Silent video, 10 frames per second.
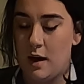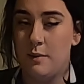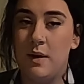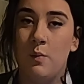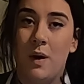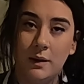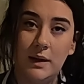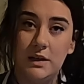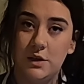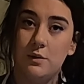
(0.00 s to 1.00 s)
And while
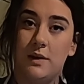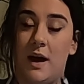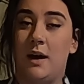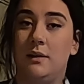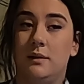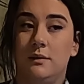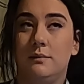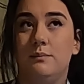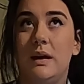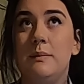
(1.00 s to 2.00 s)
I do that,
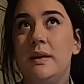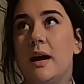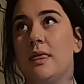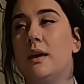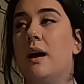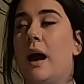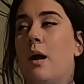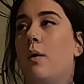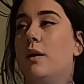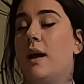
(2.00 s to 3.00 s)
maybe at the 1.5
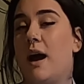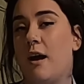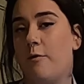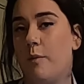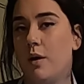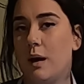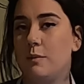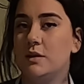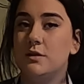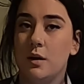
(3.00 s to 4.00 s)
hour mark,
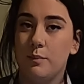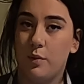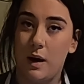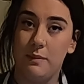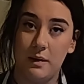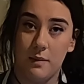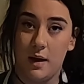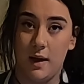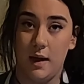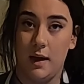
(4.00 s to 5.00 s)
I'm gonna start prepping
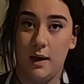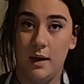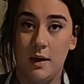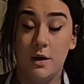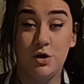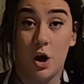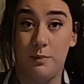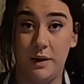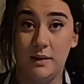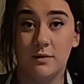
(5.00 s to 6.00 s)
my
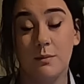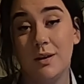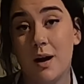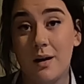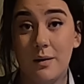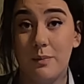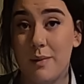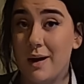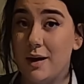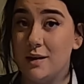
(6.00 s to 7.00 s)
toppings. So I'm gonna cut up
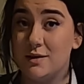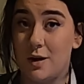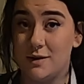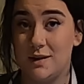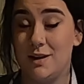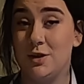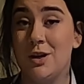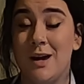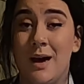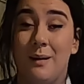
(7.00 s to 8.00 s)
my
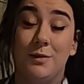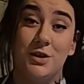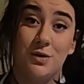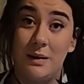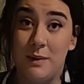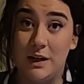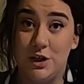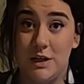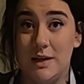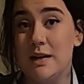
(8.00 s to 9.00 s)
sausage, I'm gonna shred my
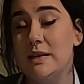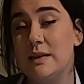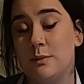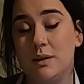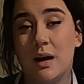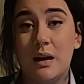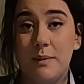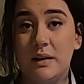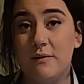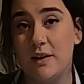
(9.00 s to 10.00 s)
cheese, I'm gonna cut up
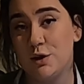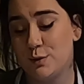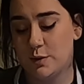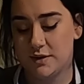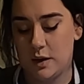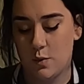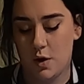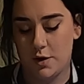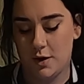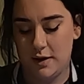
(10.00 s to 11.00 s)
any vegetables I
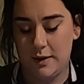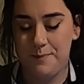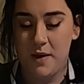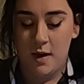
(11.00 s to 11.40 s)
want on it.